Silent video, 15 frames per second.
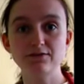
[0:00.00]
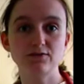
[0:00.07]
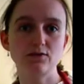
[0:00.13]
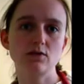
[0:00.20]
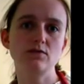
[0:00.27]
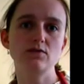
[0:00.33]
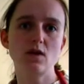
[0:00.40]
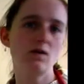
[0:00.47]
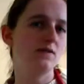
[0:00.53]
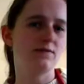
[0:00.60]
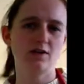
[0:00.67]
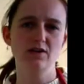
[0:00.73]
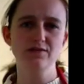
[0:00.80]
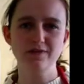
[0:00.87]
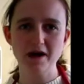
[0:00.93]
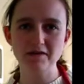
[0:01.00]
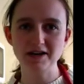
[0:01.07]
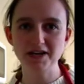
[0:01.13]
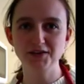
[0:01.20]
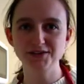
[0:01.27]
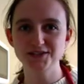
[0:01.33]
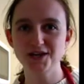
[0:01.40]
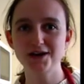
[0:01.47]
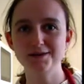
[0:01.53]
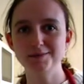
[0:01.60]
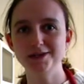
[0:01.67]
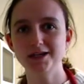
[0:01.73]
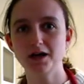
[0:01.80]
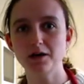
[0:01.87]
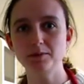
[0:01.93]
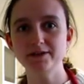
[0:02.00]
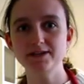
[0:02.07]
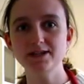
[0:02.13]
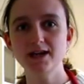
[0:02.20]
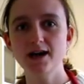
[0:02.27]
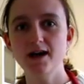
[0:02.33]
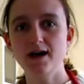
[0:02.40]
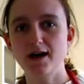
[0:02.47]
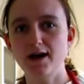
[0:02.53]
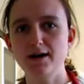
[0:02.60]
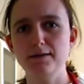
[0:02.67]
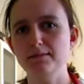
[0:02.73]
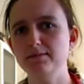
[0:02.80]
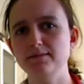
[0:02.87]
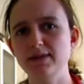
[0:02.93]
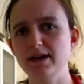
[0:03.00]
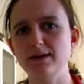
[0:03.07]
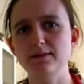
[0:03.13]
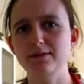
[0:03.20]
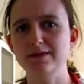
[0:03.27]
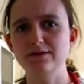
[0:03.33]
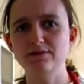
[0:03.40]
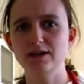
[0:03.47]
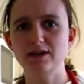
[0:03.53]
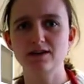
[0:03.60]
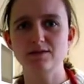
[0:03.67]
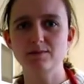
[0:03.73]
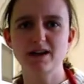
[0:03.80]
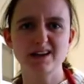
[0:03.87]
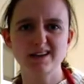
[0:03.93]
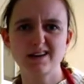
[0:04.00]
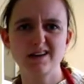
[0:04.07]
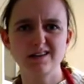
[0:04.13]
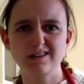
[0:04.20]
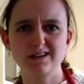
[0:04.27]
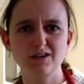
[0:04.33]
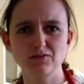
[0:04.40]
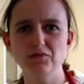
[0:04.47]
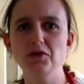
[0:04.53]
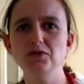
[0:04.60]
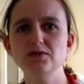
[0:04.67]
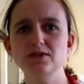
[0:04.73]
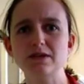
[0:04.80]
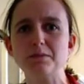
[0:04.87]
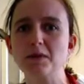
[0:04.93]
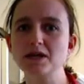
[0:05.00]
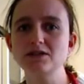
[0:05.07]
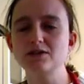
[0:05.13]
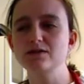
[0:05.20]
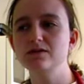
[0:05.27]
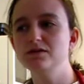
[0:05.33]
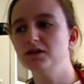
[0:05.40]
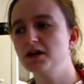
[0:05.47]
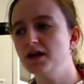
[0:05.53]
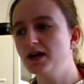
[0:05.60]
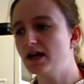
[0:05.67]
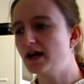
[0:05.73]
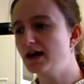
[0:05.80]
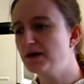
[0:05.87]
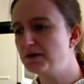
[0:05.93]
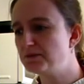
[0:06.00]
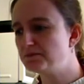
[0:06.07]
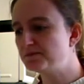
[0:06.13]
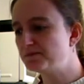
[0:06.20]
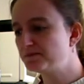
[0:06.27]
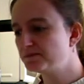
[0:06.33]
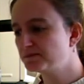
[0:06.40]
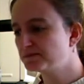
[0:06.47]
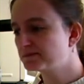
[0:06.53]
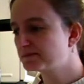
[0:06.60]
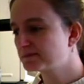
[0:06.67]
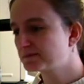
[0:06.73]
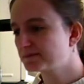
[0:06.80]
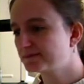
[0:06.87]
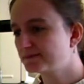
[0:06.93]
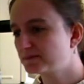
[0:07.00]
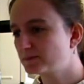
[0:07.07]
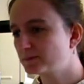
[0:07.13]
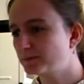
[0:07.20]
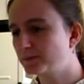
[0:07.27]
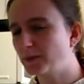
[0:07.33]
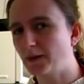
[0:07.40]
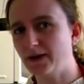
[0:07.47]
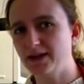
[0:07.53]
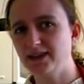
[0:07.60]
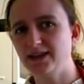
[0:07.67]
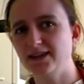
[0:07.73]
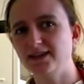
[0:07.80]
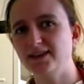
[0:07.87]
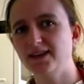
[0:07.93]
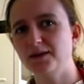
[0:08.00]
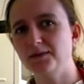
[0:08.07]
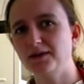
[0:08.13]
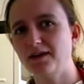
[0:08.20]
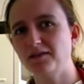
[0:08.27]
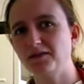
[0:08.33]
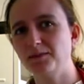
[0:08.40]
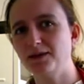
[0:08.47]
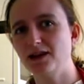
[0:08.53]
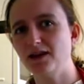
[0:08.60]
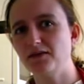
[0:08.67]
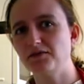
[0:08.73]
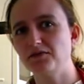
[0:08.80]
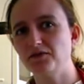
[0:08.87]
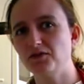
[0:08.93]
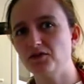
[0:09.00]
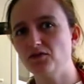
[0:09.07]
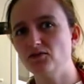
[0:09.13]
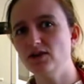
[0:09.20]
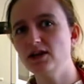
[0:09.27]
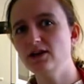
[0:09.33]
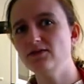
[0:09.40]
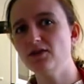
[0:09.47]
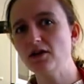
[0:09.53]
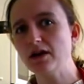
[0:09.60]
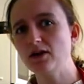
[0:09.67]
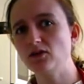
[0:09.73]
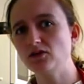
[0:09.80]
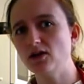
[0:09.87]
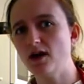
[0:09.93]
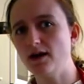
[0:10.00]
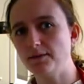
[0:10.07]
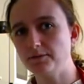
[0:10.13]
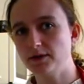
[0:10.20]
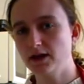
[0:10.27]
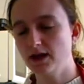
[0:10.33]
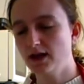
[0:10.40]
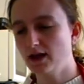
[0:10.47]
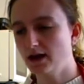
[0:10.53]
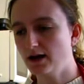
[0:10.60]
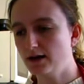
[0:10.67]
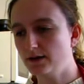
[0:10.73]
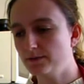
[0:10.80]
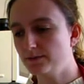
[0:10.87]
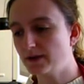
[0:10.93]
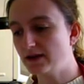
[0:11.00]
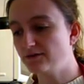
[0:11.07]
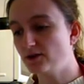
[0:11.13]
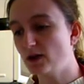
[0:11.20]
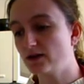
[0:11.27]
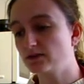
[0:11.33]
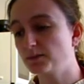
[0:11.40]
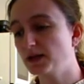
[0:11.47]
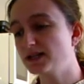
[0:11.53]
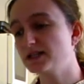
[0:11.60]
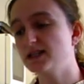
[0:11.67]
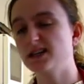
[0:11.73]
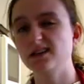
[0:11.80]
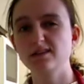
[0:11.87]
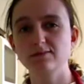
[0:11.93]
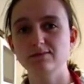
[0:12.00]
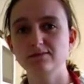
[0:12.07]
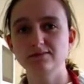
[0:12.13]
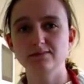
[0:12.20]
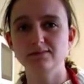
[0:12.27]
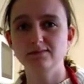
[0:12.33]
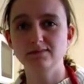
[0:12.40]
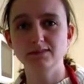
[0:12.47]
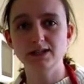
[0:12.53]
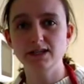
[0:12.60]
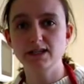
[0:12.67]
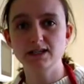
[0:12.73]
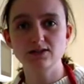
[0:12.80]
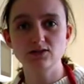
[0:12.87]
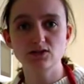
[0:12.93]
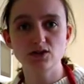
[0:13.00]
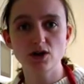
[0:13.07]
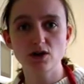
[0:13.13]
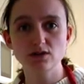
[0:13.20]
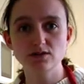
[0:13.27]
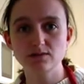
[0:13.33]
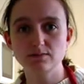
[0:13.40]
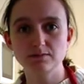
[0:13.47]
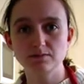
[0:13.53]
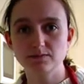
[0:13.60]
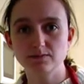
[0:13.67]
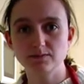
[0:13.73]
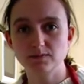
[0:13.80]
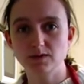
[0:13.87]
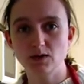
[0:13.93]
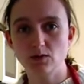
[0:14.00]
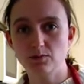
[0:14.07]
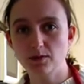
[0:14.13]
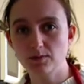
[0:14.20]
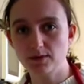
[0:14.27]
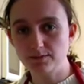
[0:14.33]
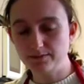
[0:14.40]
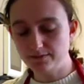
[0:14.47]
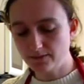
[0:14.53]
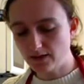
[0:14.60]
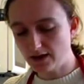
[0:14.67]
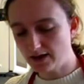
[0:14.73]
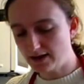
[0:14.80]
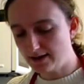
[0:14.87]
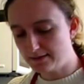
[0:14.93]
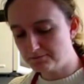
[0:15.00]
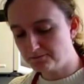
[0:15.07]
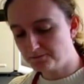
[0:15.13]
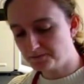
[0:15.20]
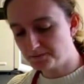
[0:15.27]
for a very, very, very long time in the cupboard, the vinegar might kind of corrode the metal. But I think they would have to be left for a really very long time. If you have plastic lidded jars, not a problem. But